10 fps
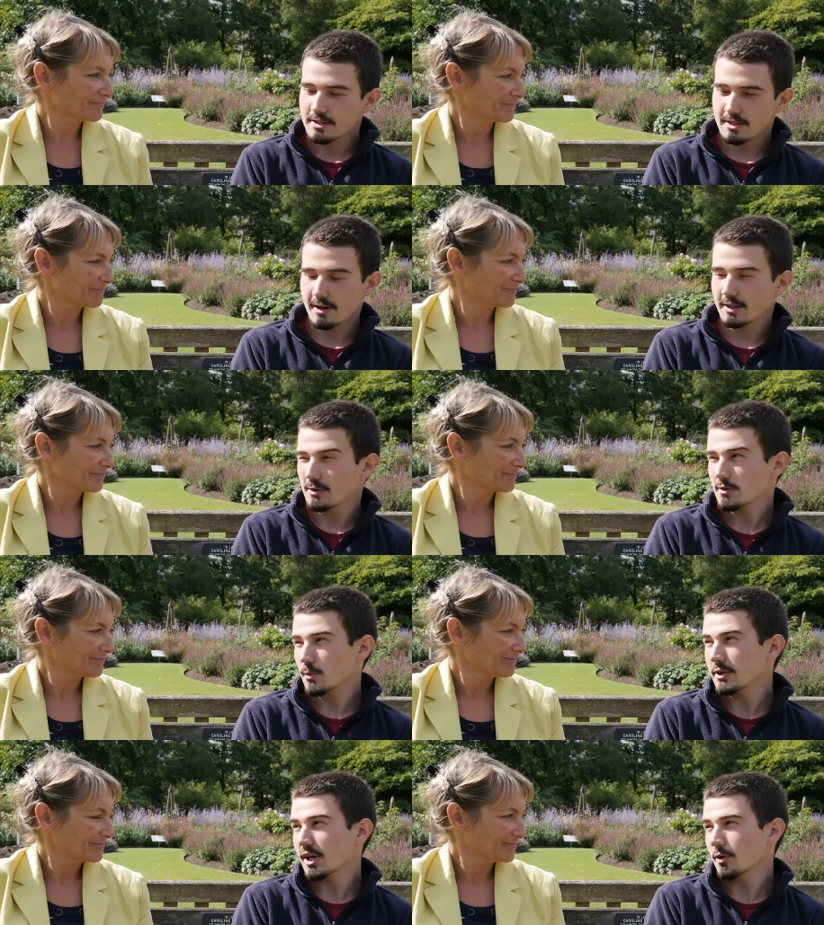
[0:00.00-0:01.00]
Speaker 1: So the idea is
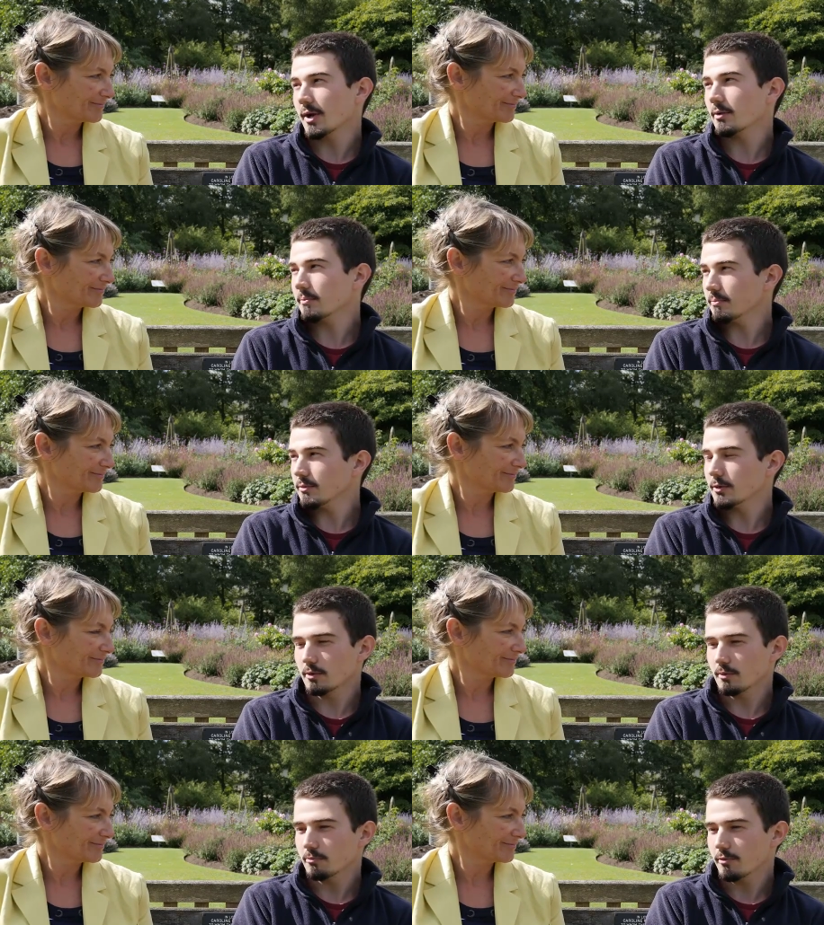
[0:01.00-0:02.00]
when you come out,
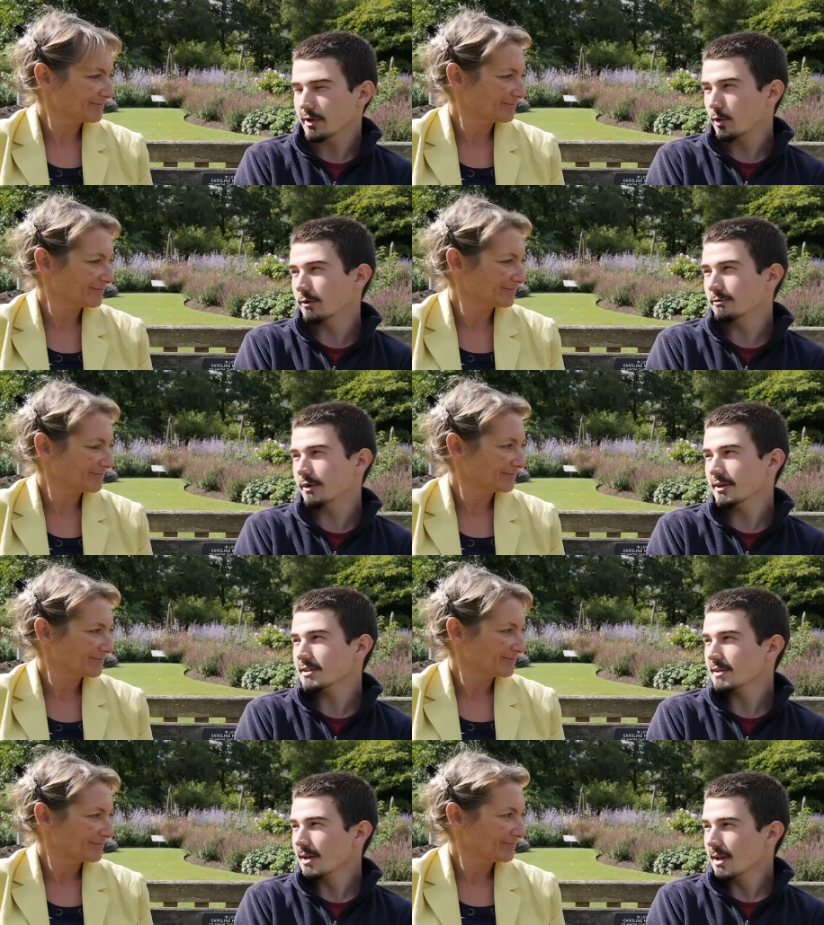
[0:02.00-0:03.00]
you're very qualified
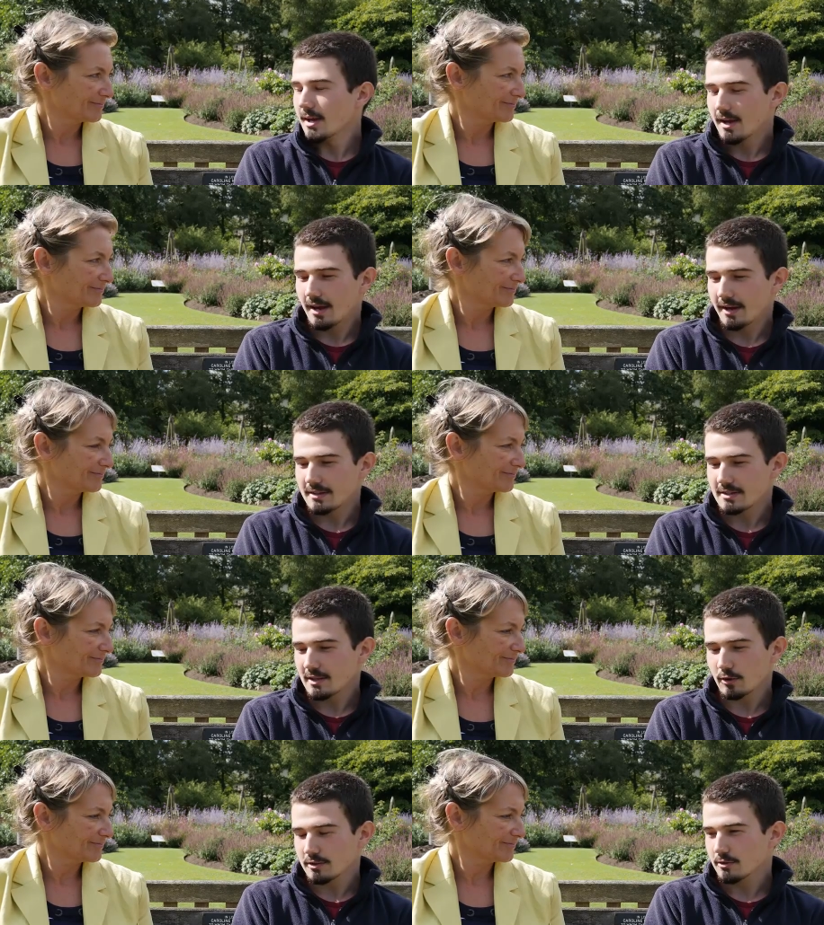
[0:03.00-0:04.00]
and
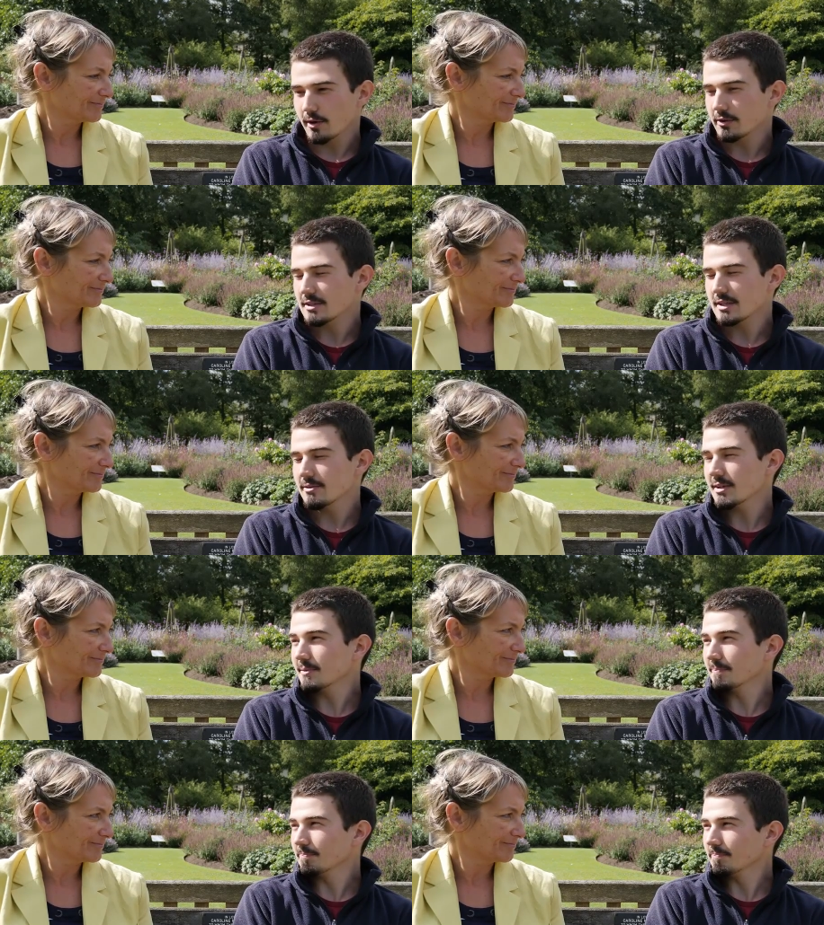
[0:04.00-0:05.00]
it looks great on your CV.
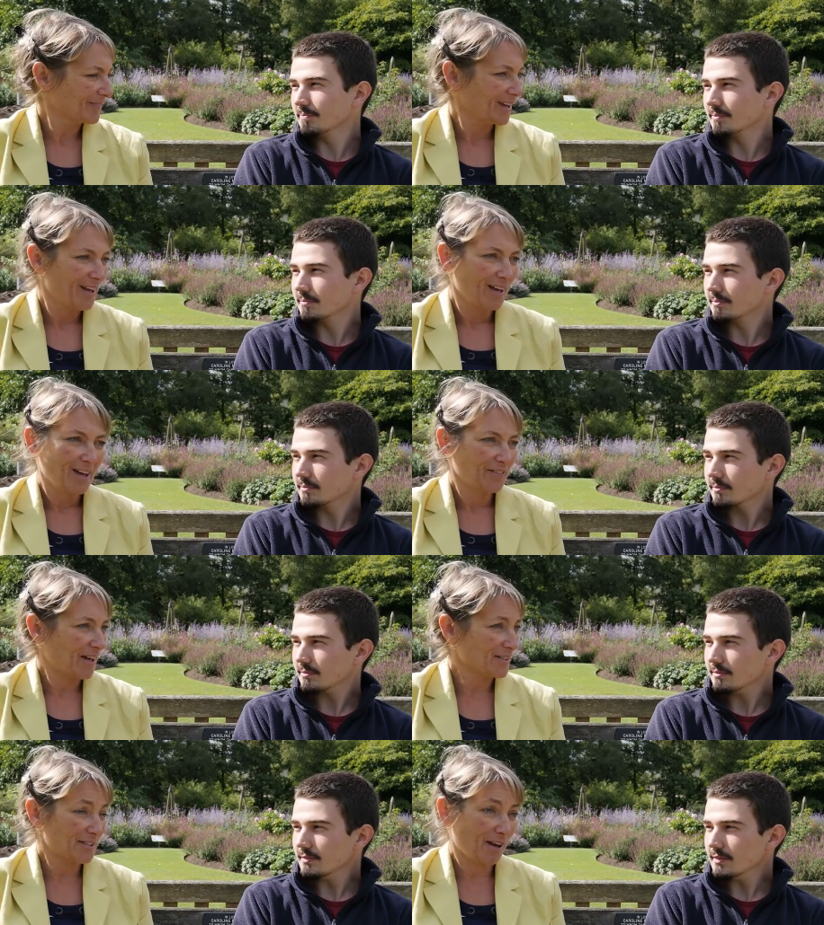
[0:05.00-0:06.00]

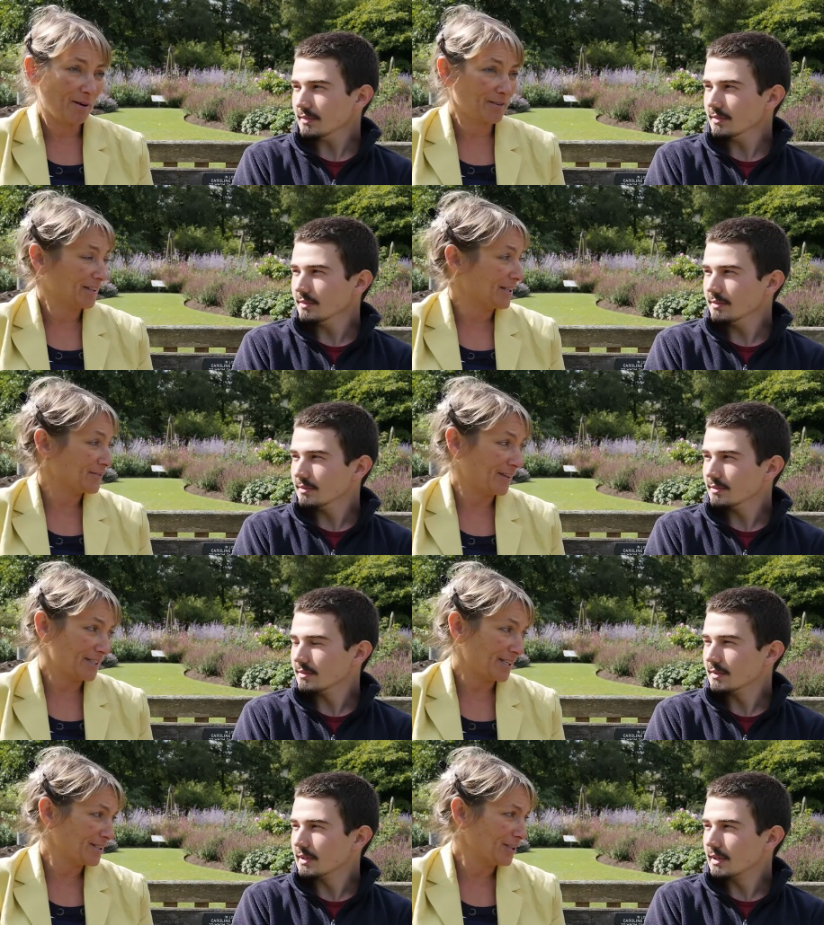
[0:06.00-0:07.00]
Speaker 2: I think that's
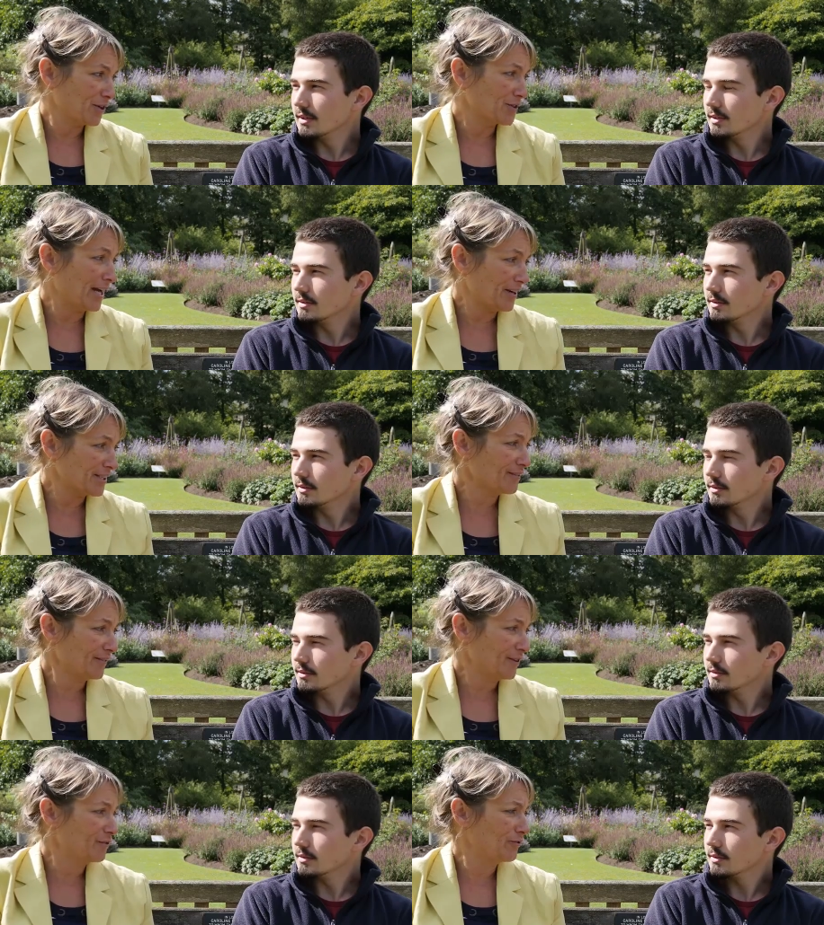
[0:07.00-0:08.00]
fantastic news. How does it
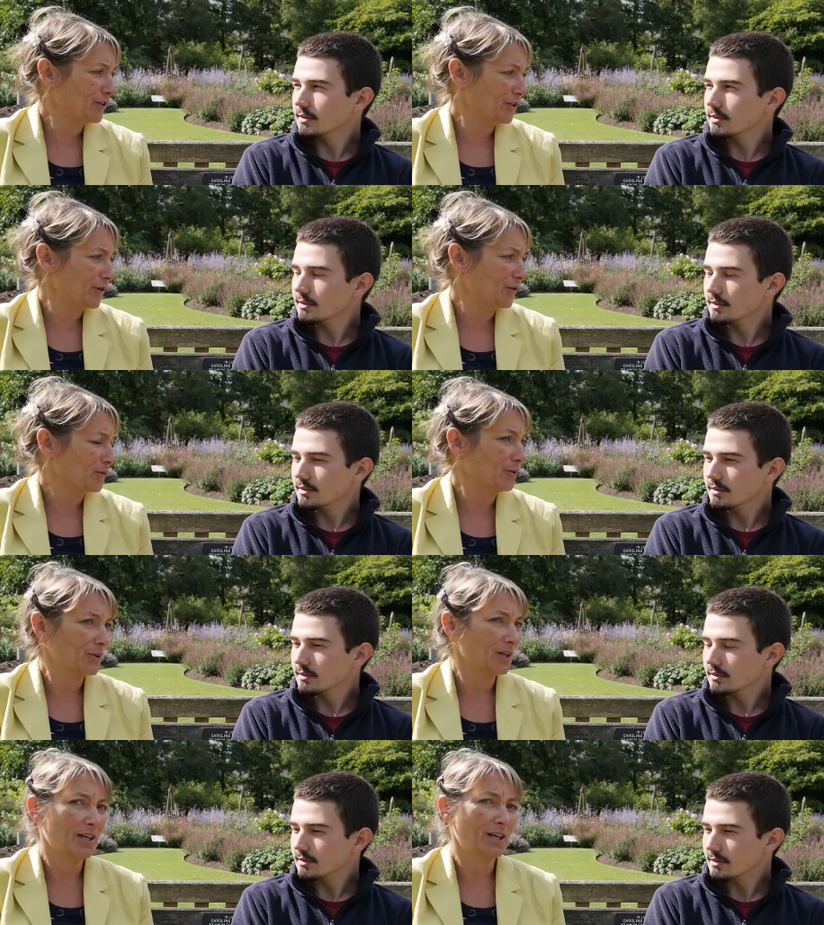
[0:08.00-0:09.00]
feel for you
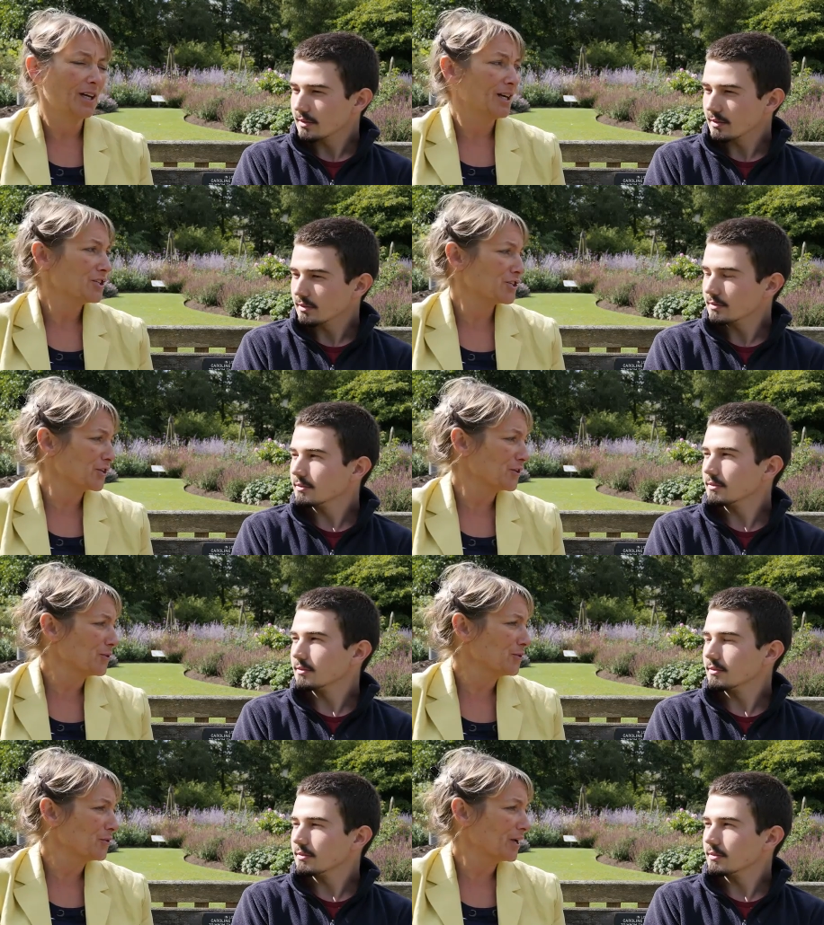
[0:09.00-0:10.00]

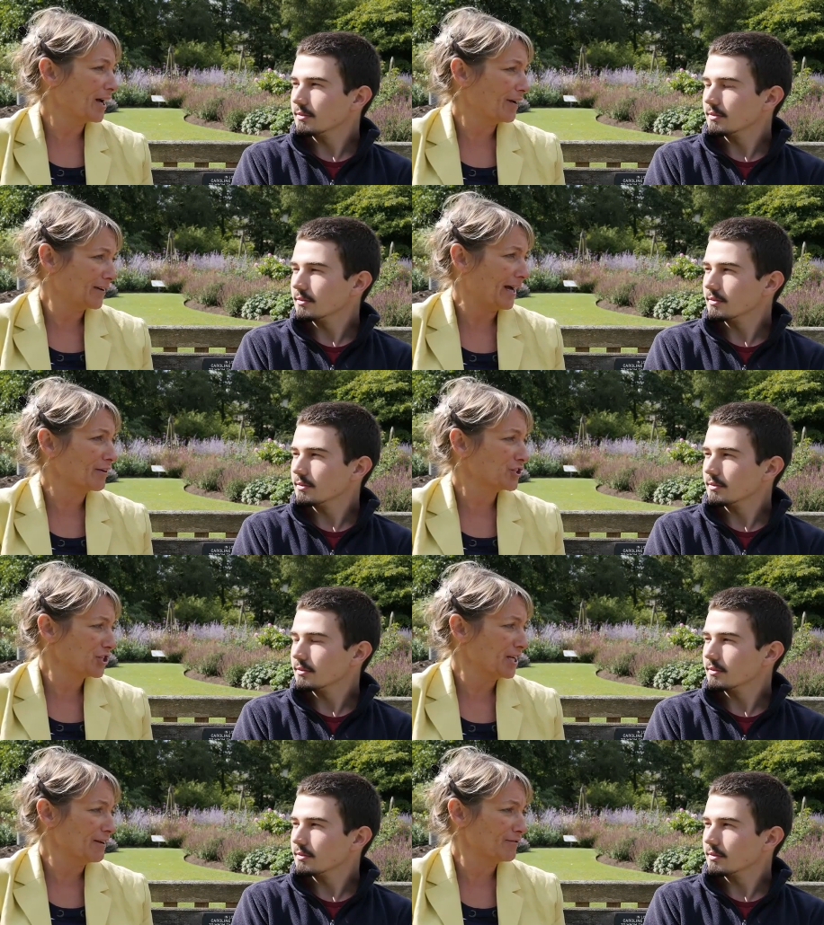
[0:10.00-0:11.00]
to have now
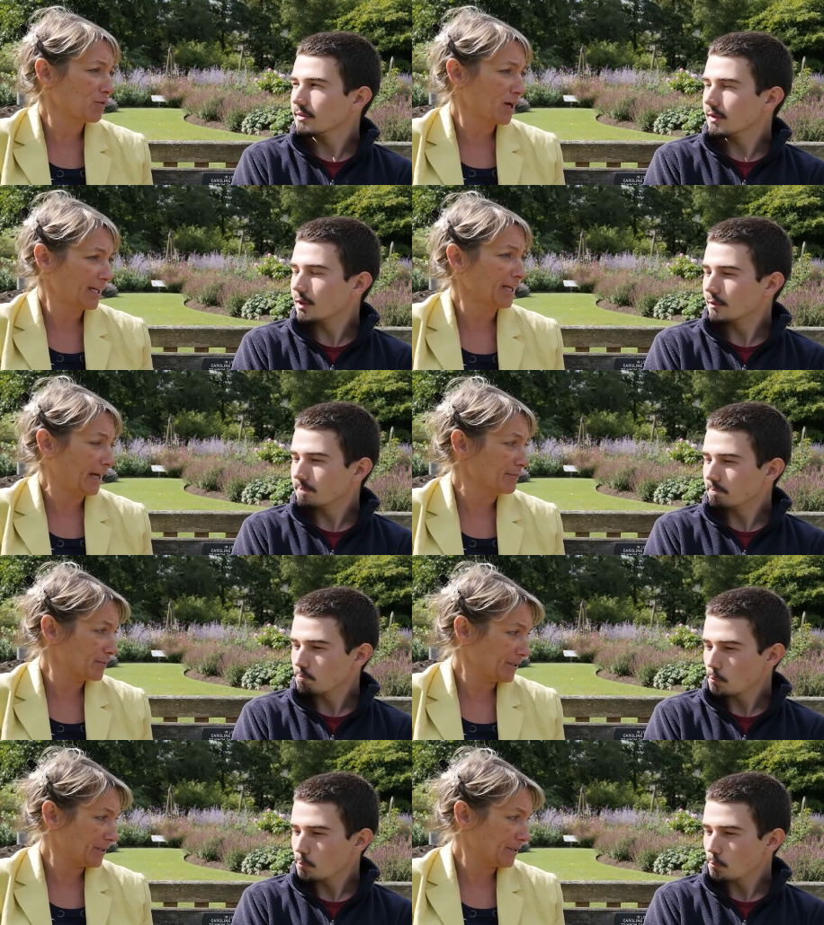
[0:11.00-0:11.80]
achieved working at Cambridge